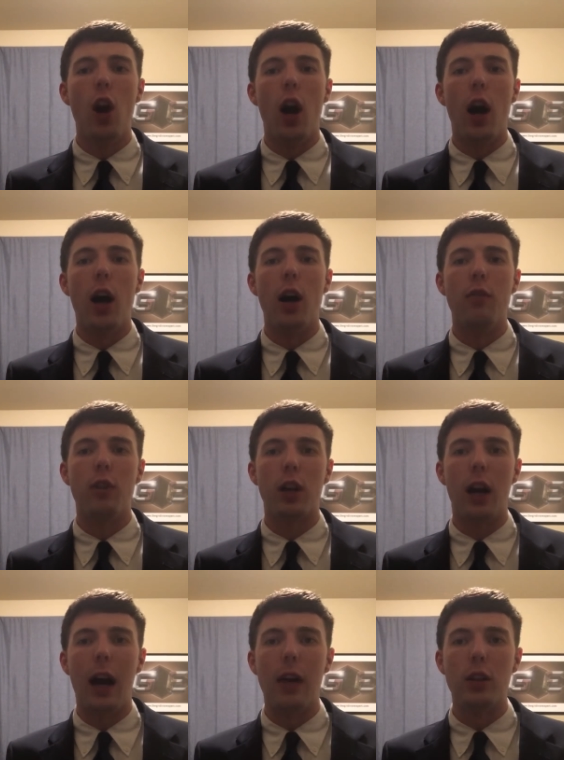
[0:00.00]
of
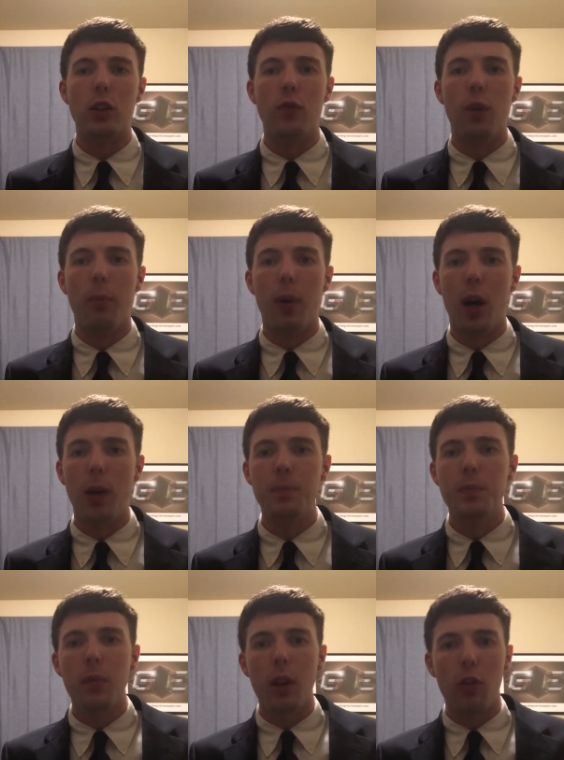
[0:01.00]
college football.
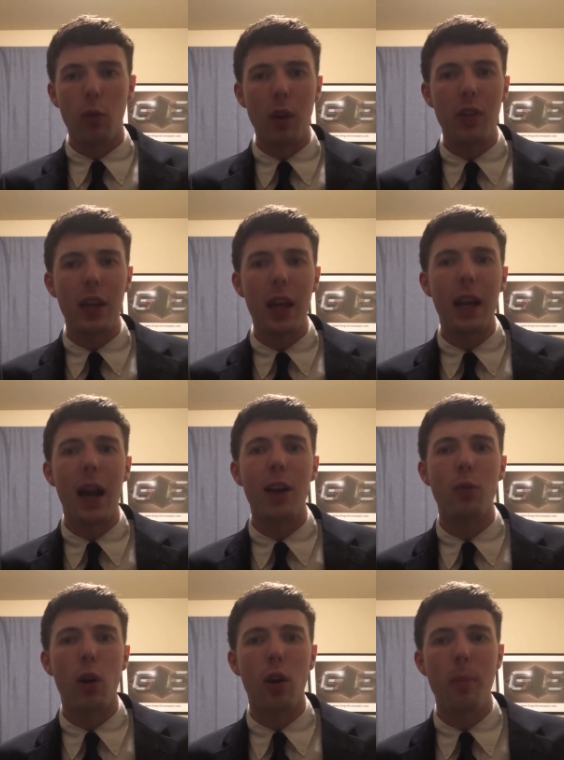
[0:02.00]
So, once again,
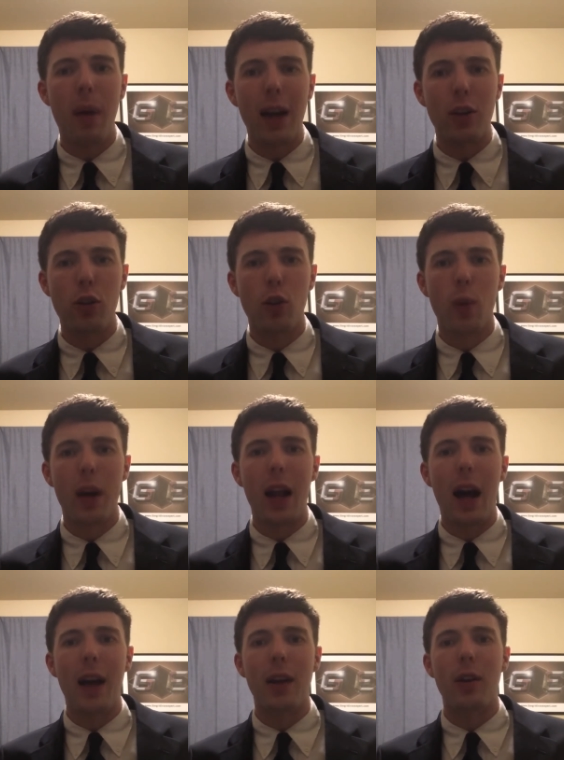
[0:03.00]
guys, welcome back to the
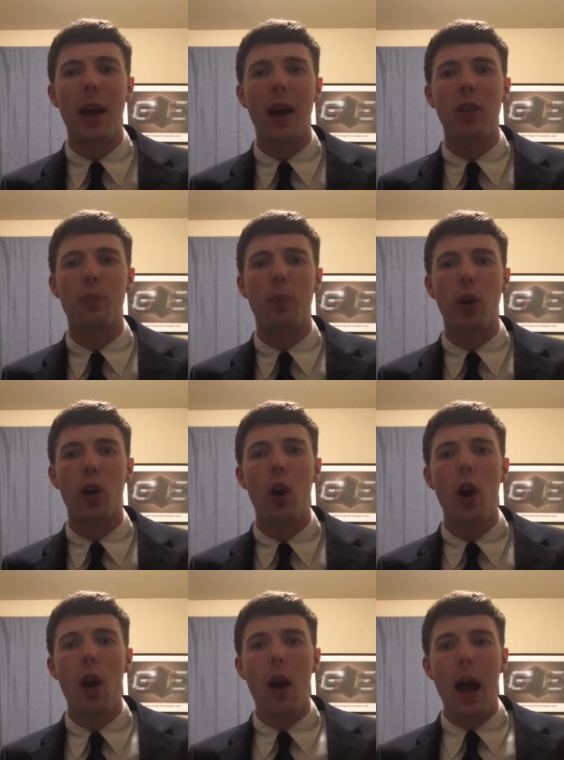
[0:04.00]
Gridiron
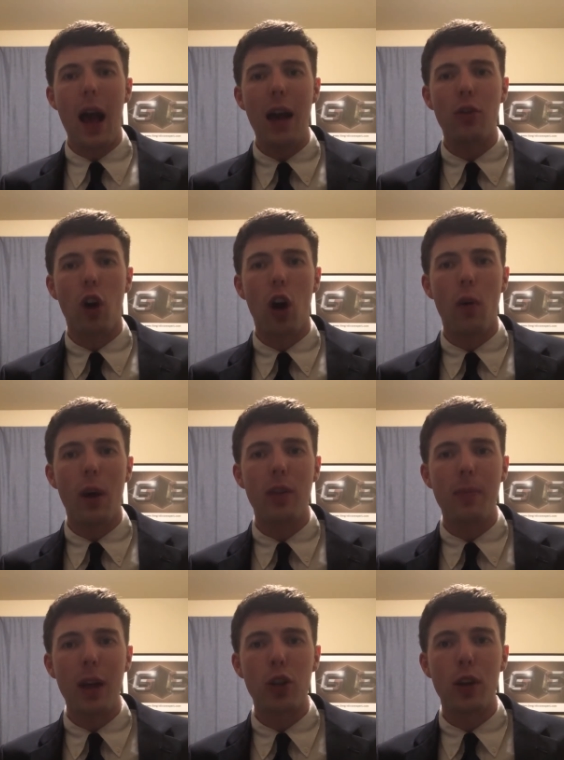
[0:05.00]
Expert. As
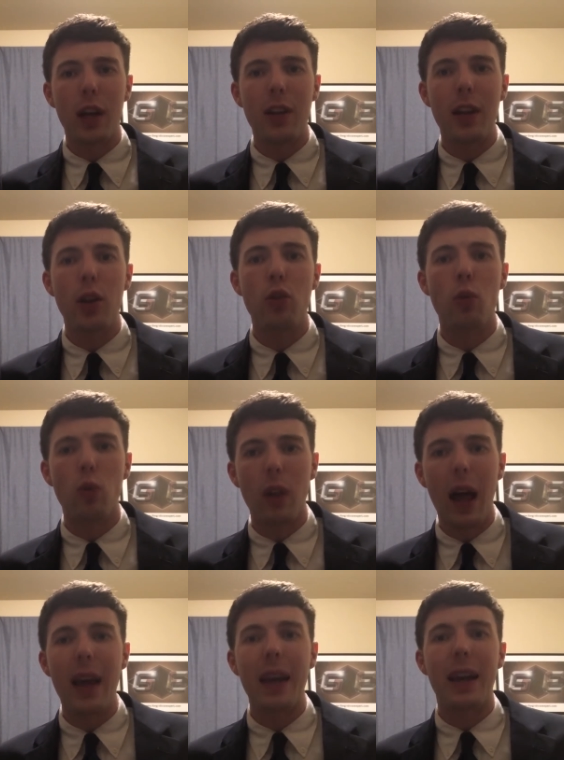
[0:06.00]
always, make sure to continue to
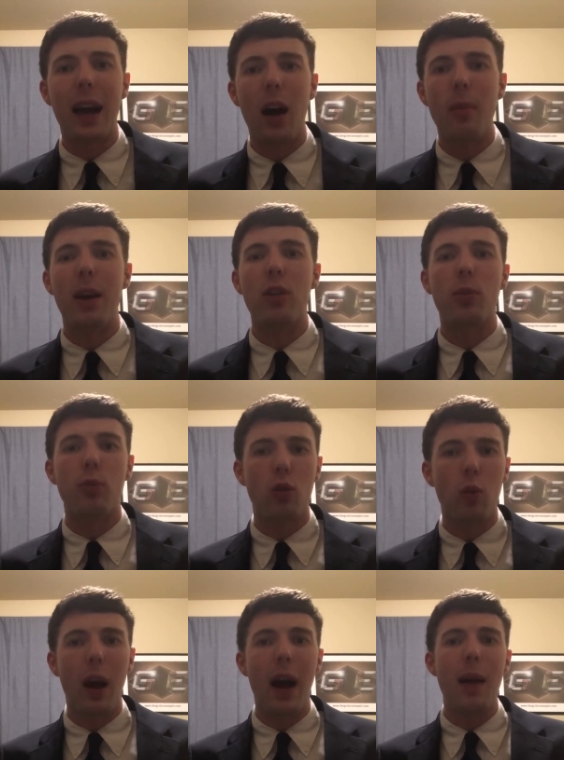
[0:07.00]
like, comment,
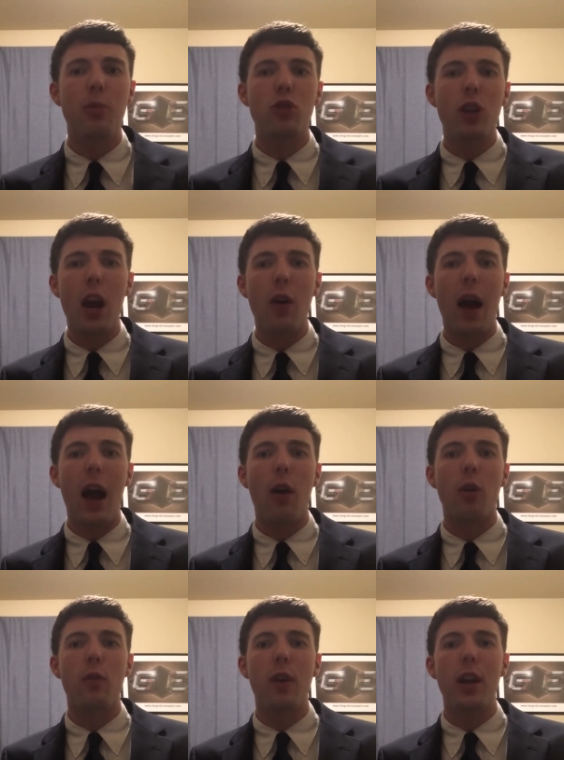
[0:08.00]
subscribe, share
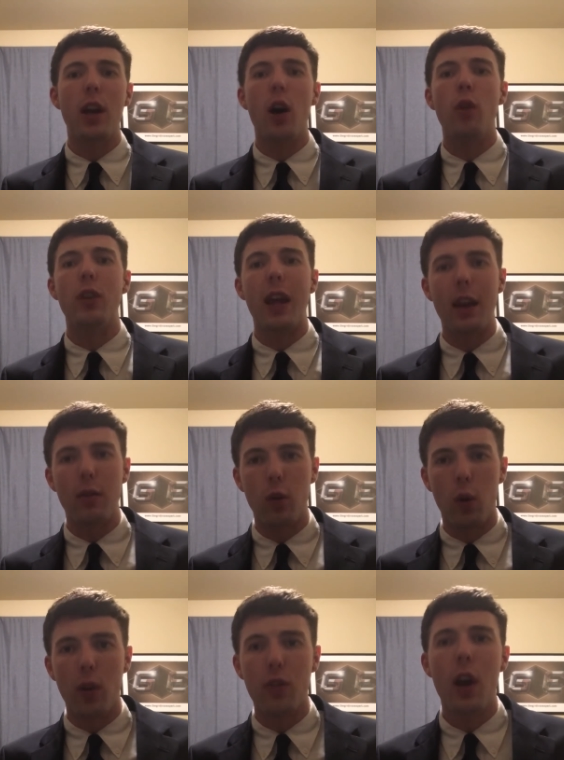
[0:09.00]
our videos, and of
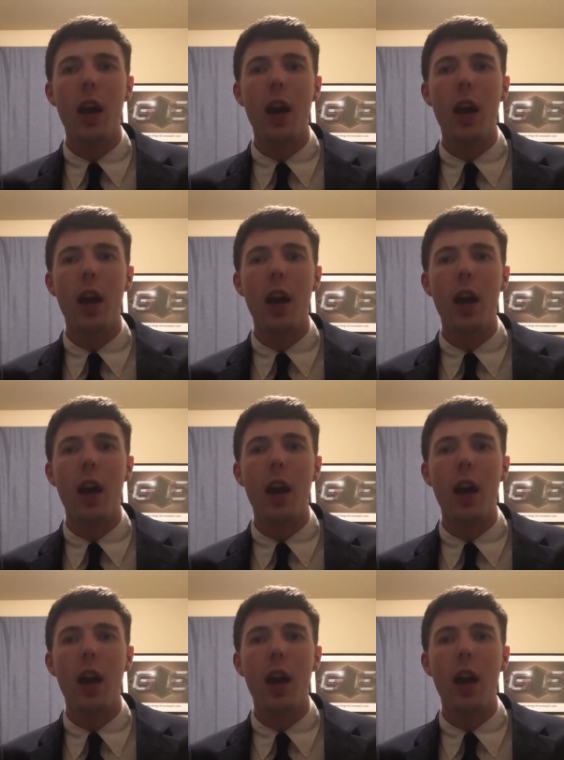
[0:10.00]
course,